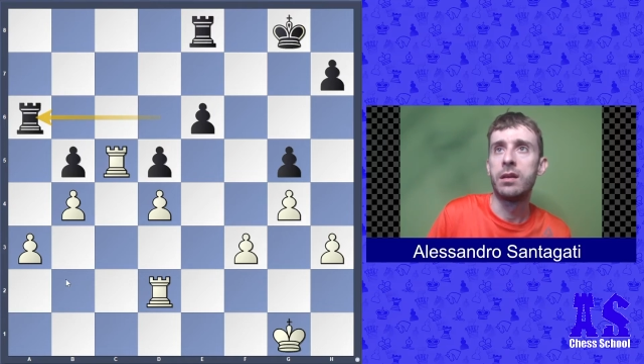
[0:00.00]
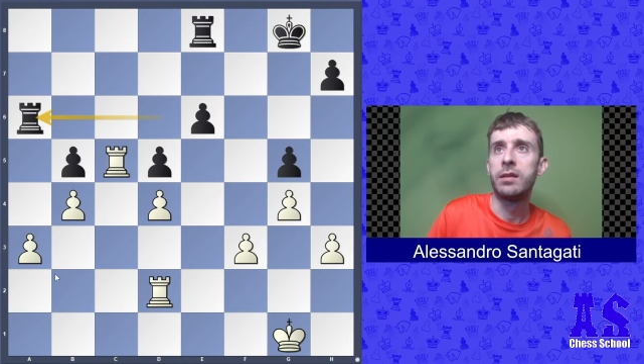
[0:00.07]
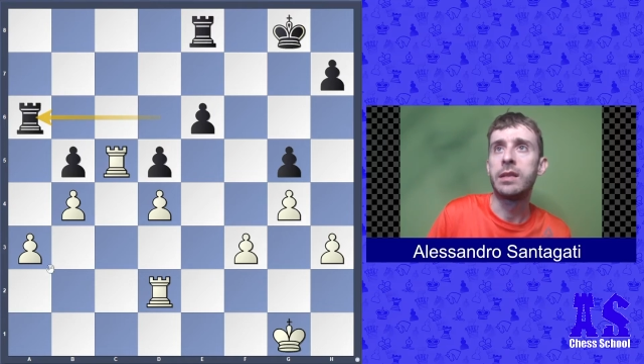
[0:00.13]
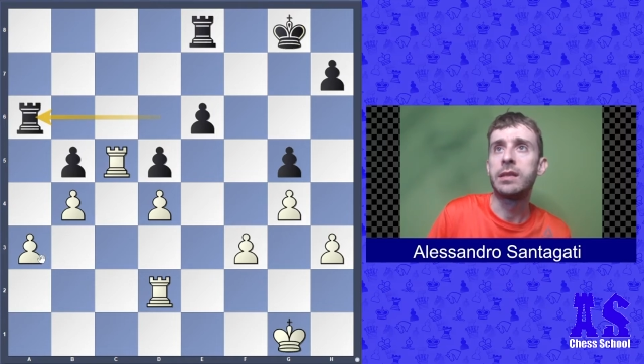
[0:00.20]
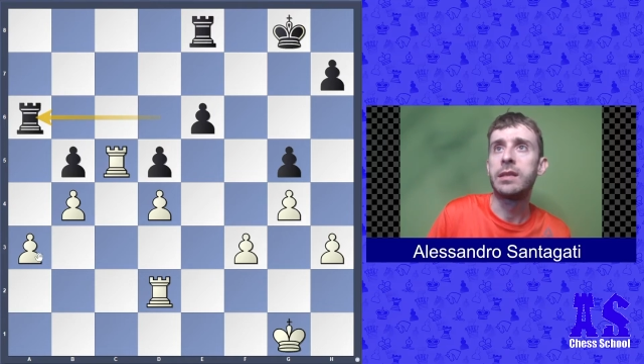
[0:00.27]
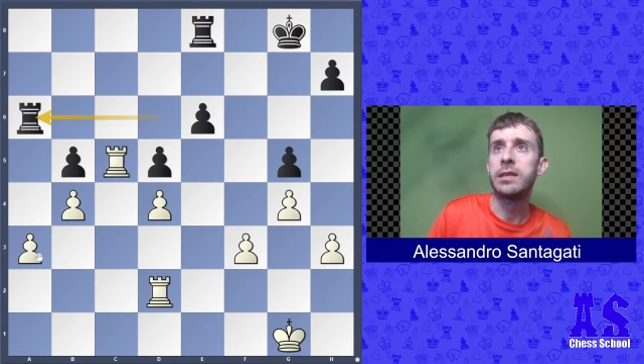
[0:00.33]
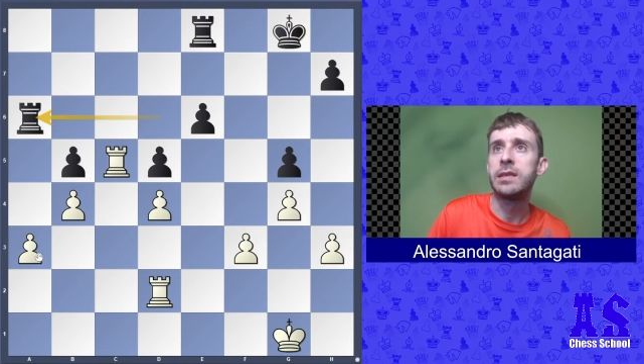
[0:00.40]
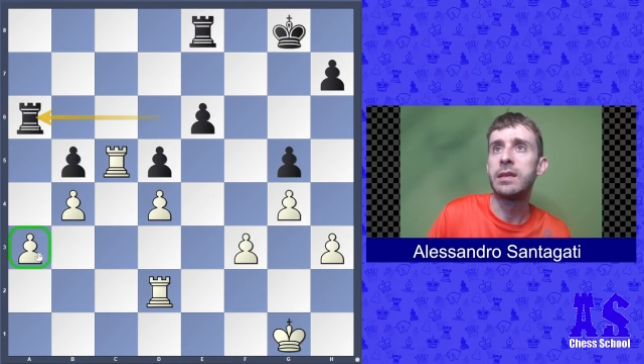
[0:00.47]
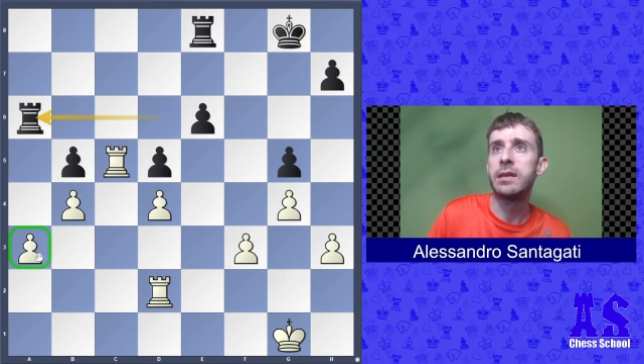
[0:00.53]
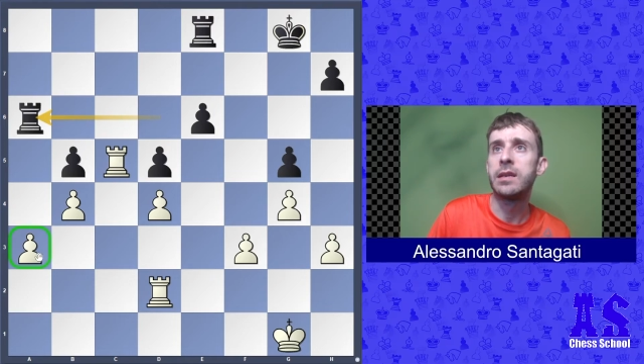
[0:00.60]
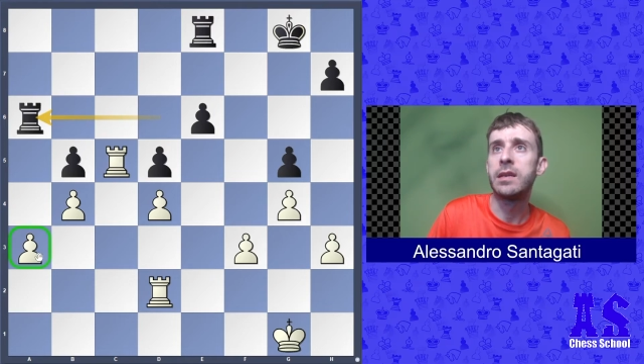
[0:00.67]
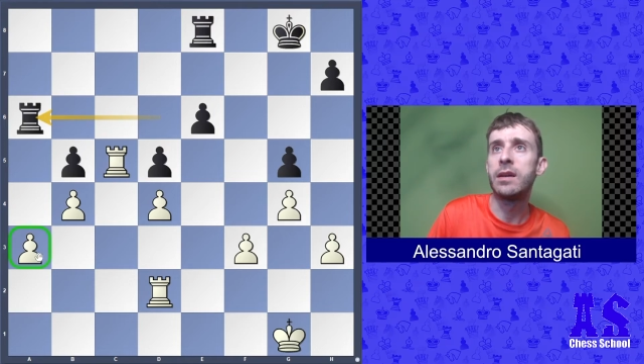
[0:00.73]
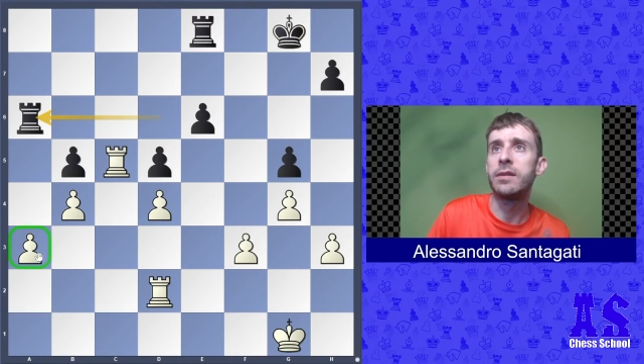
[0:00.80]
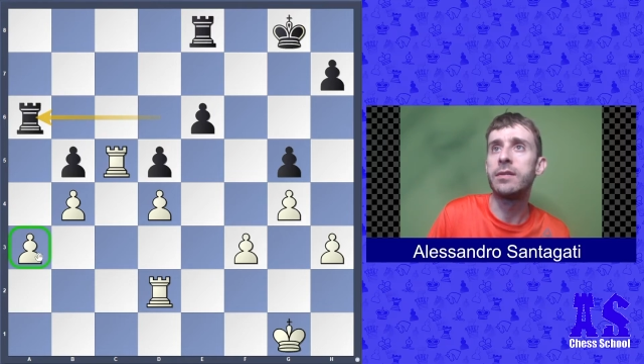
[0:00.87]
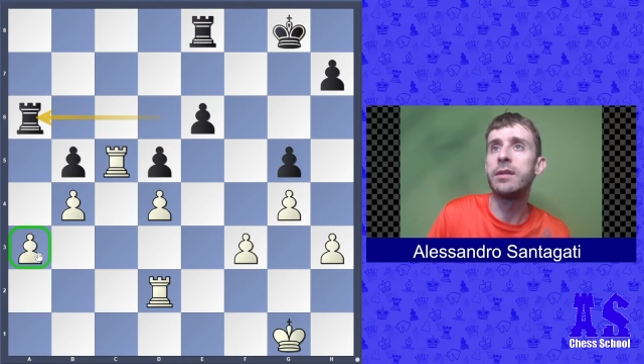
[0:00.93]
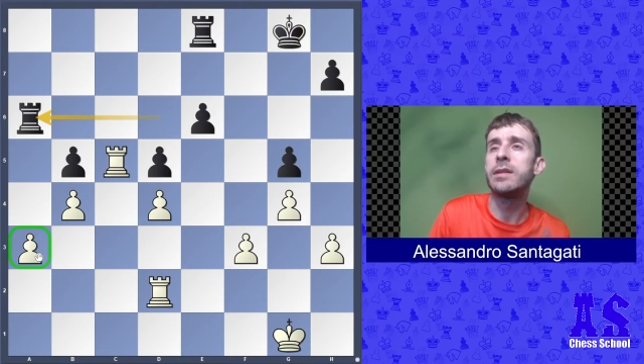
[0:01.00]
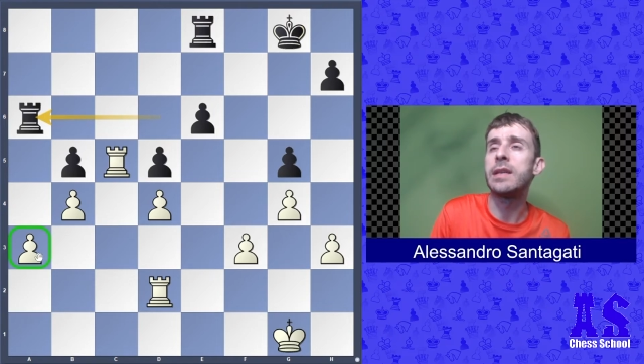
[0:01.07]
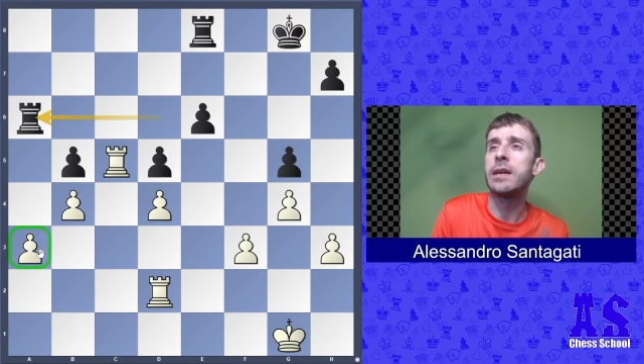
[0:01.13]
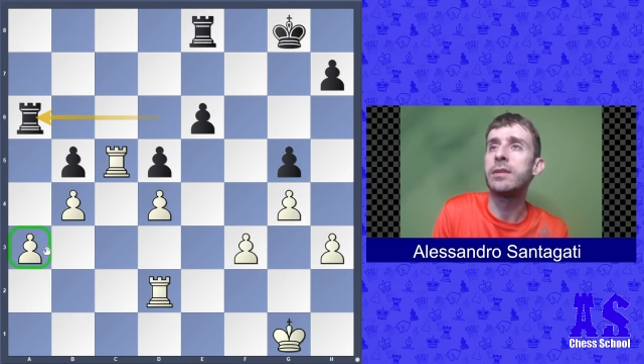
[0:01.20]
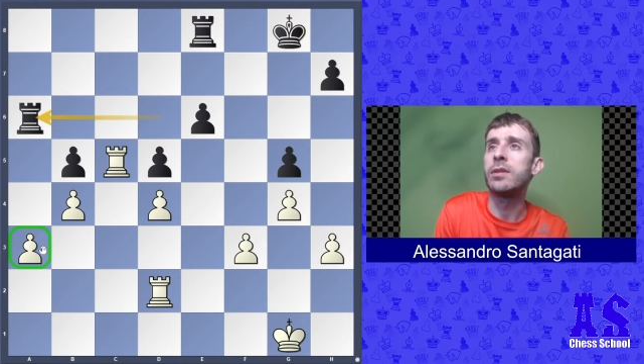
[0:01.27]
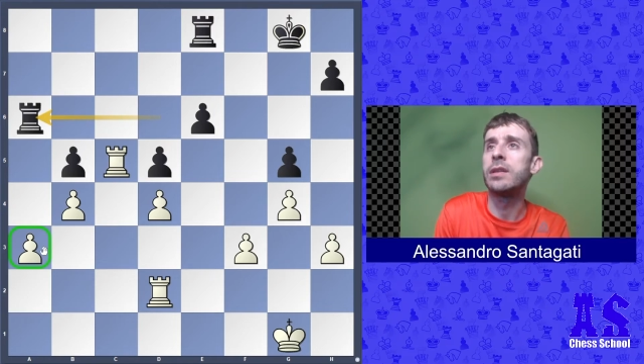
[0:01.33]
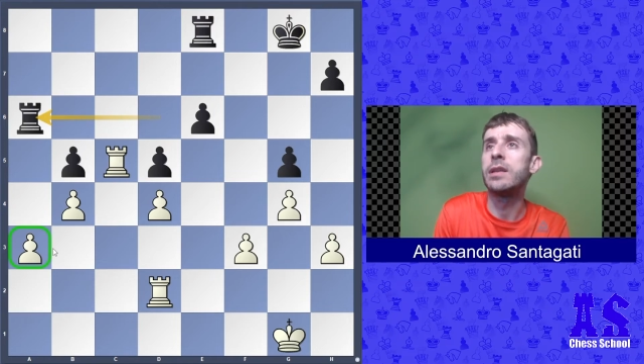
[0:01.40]
That is here under
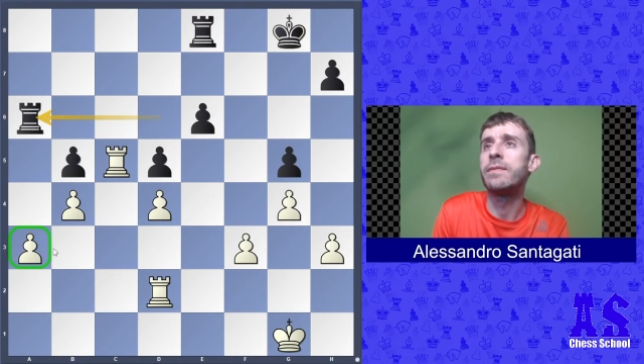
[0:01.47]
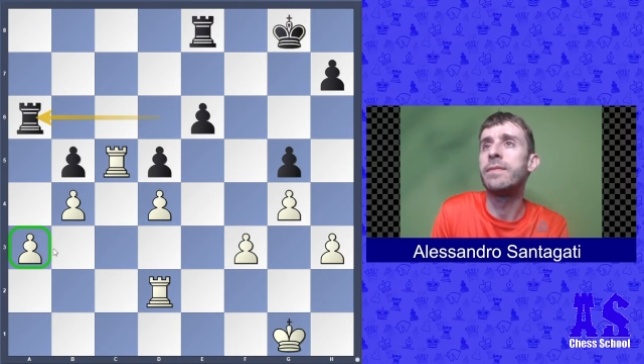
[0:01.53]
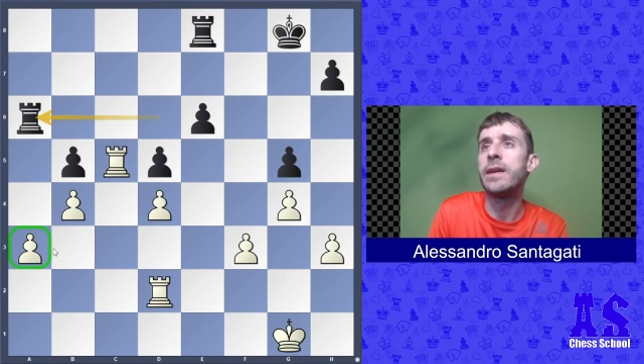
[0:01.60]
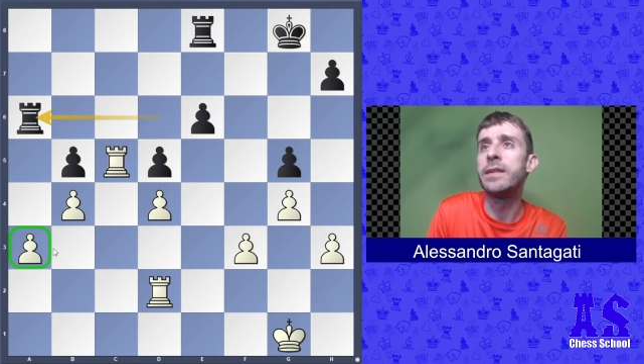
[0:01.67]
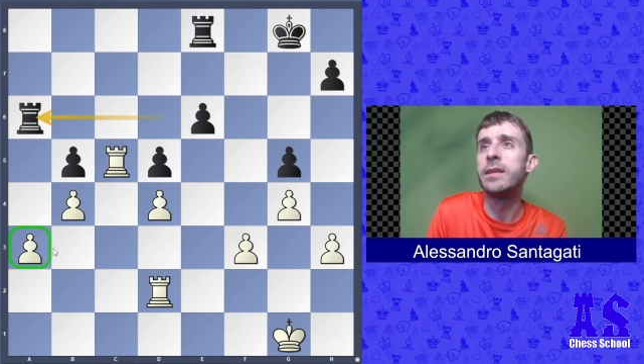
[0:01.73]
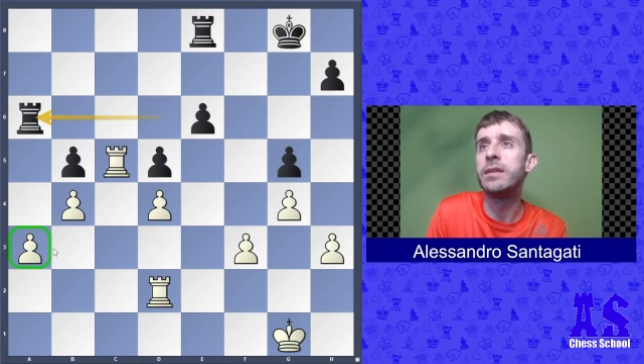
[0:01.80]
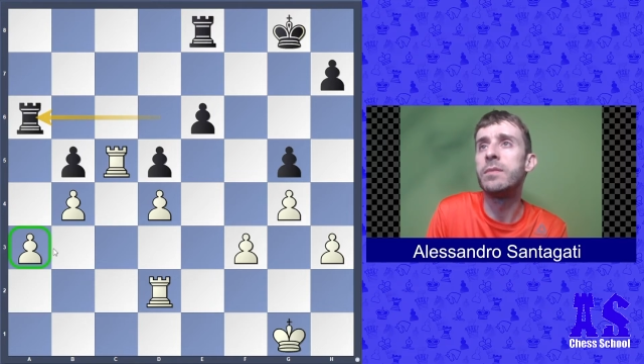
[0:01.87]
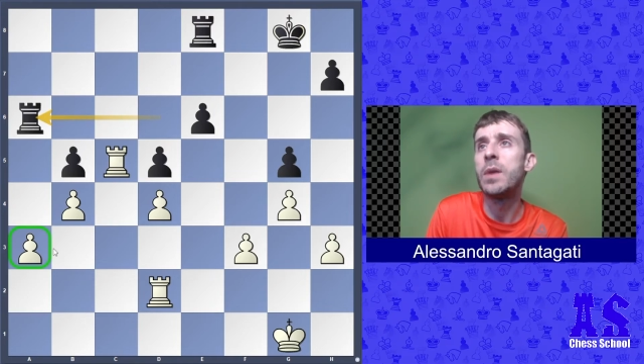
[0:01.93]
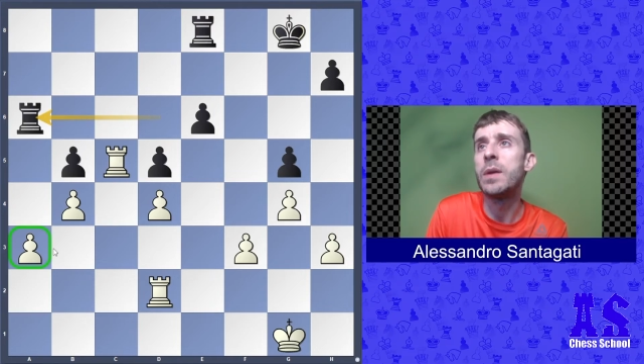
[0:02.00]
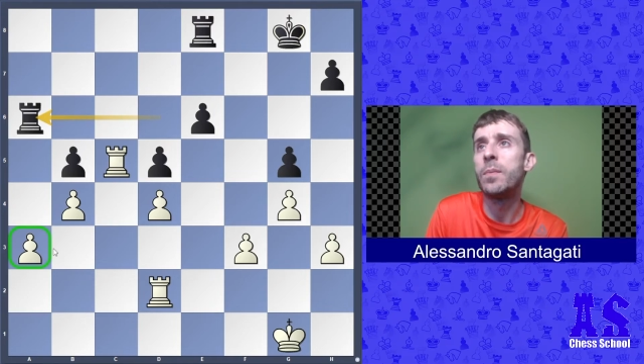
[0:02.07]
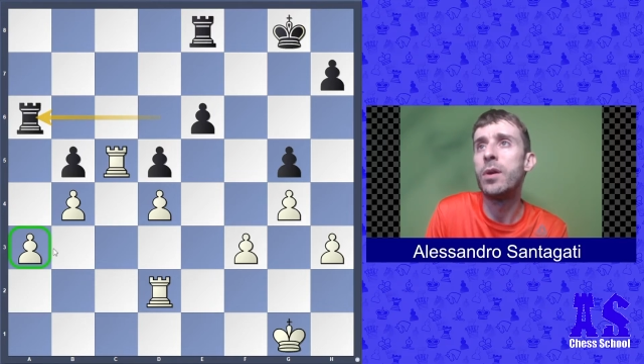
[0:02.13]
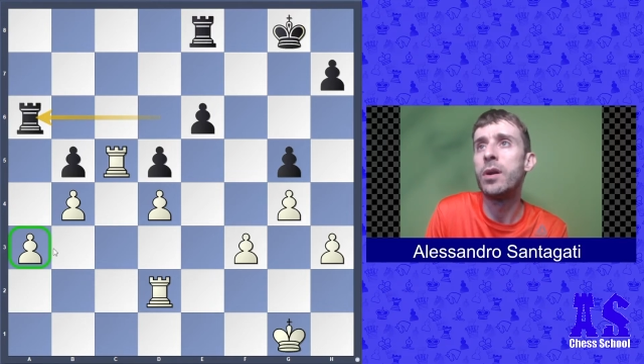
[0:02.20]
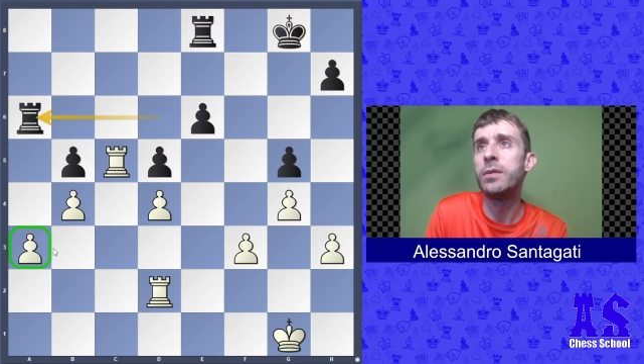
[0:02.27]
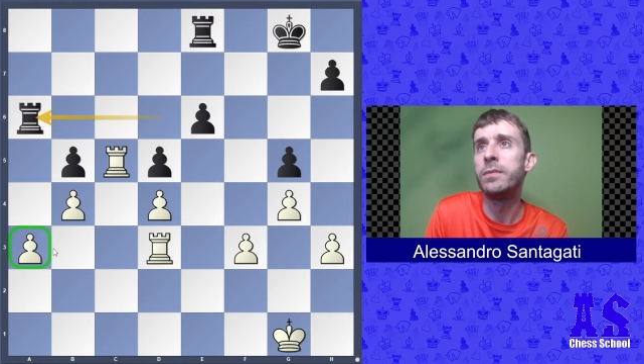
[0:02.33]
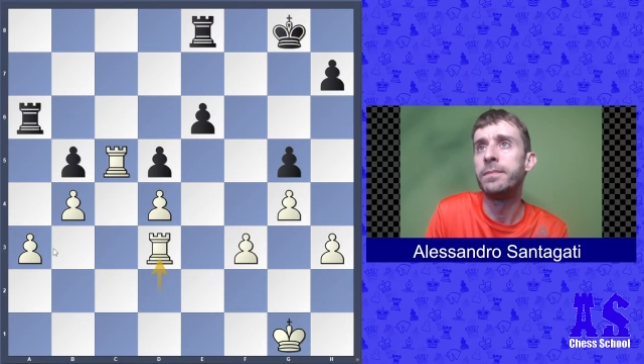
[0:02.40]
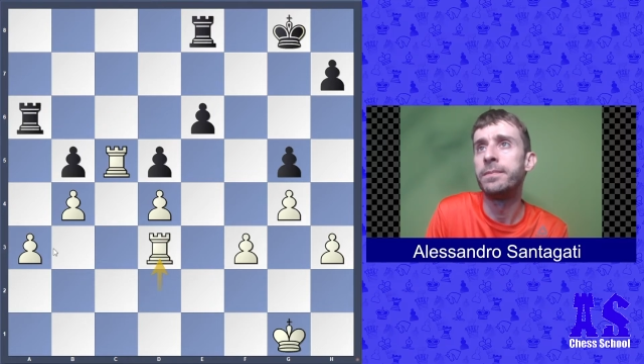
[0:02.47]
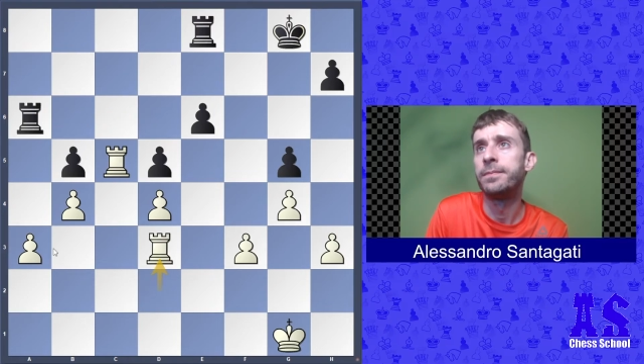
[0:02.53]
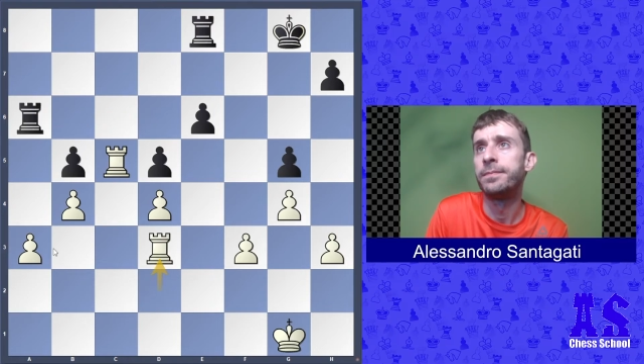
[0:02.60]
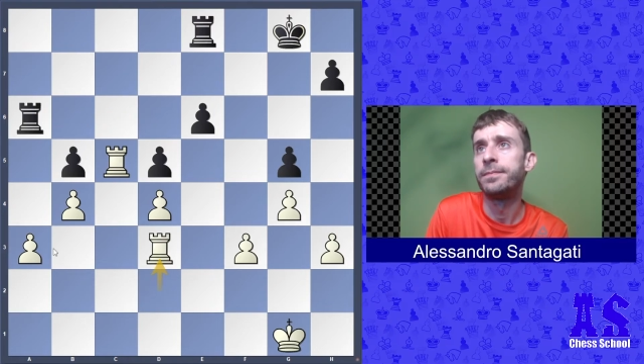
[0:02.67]
attack. So I defended my pawn.